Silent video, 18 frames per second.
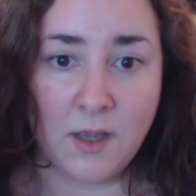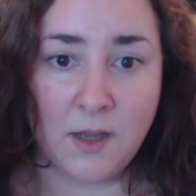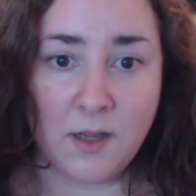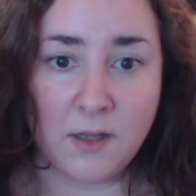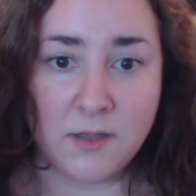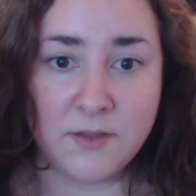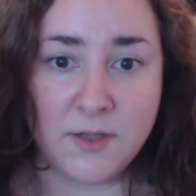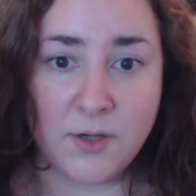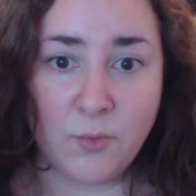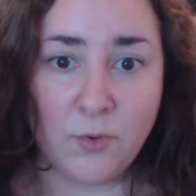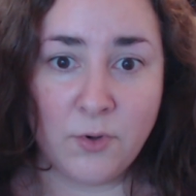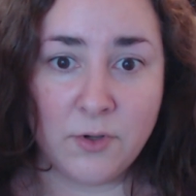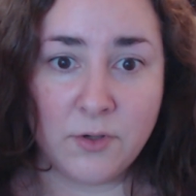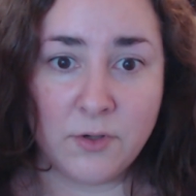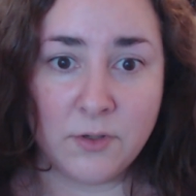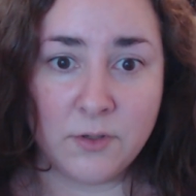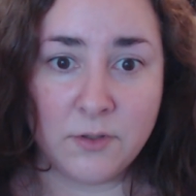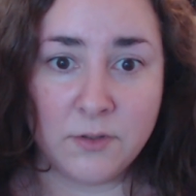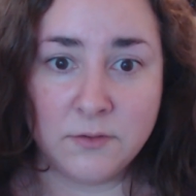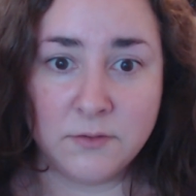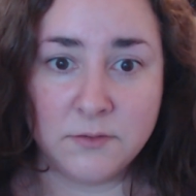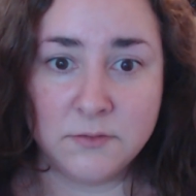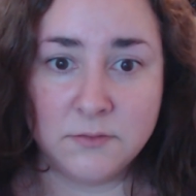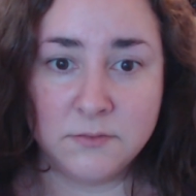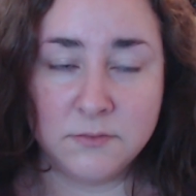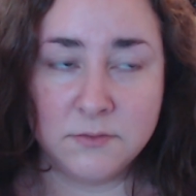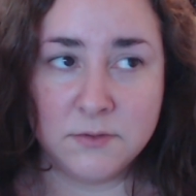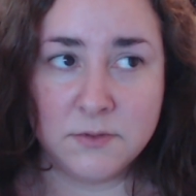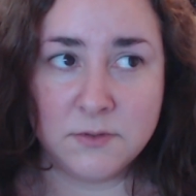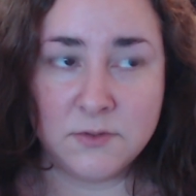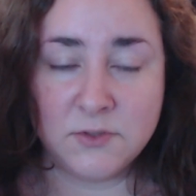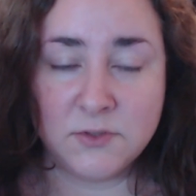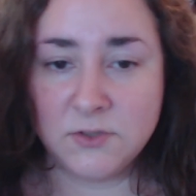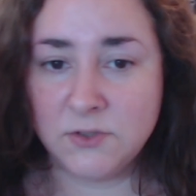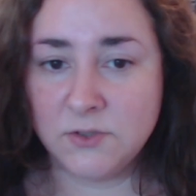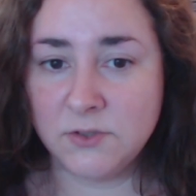There were
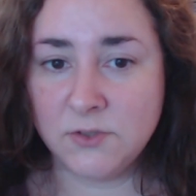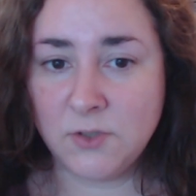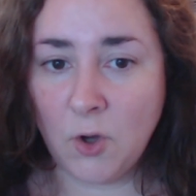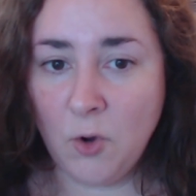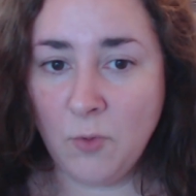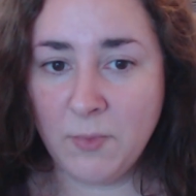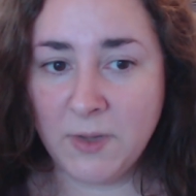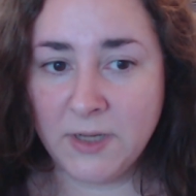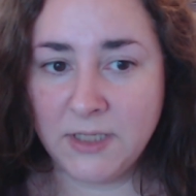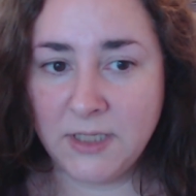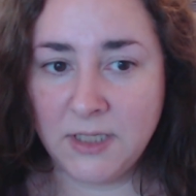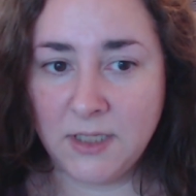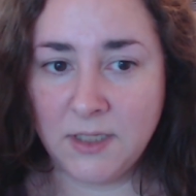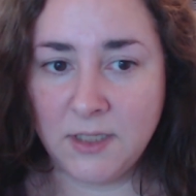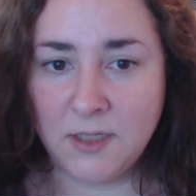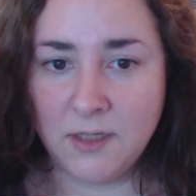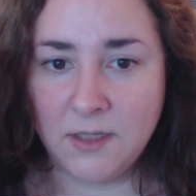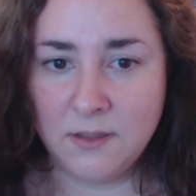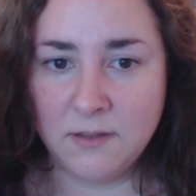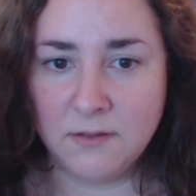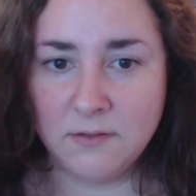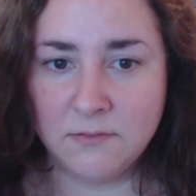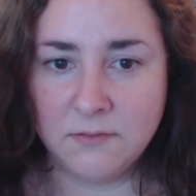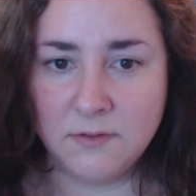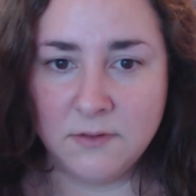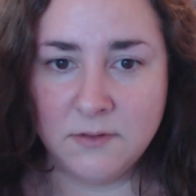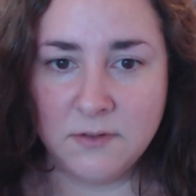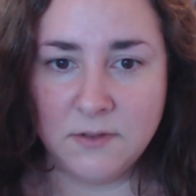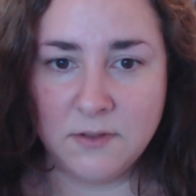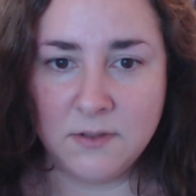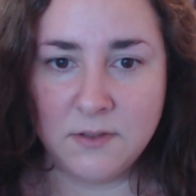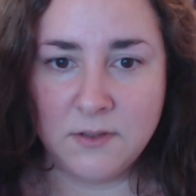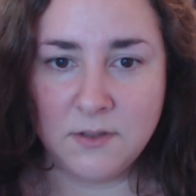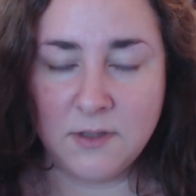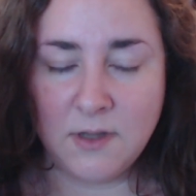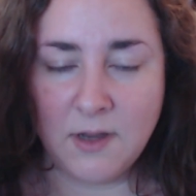so many
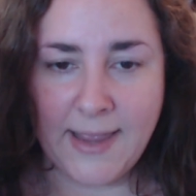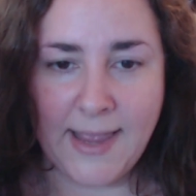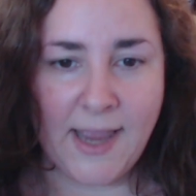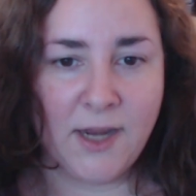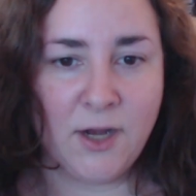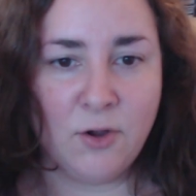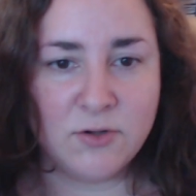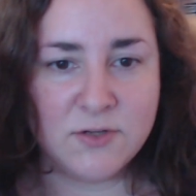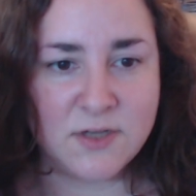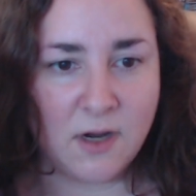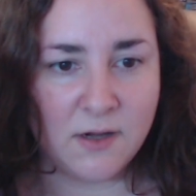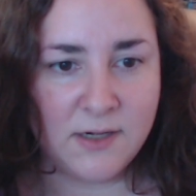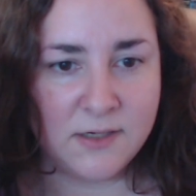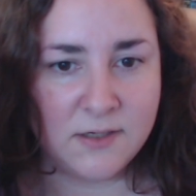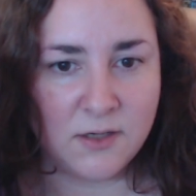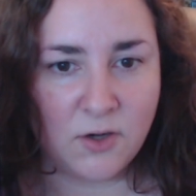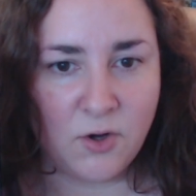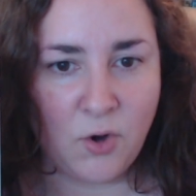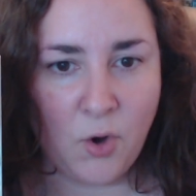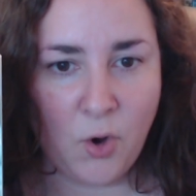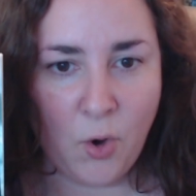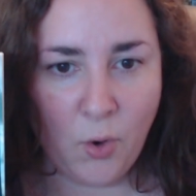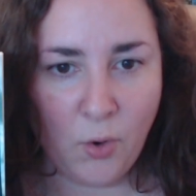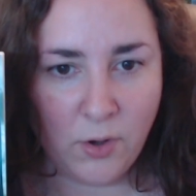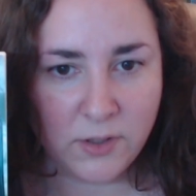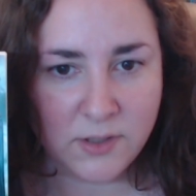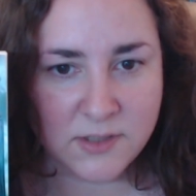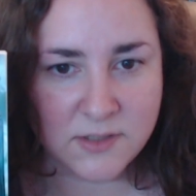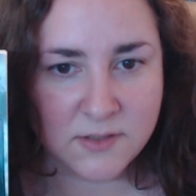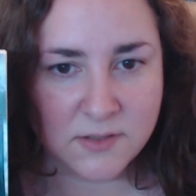hangers-on in the court.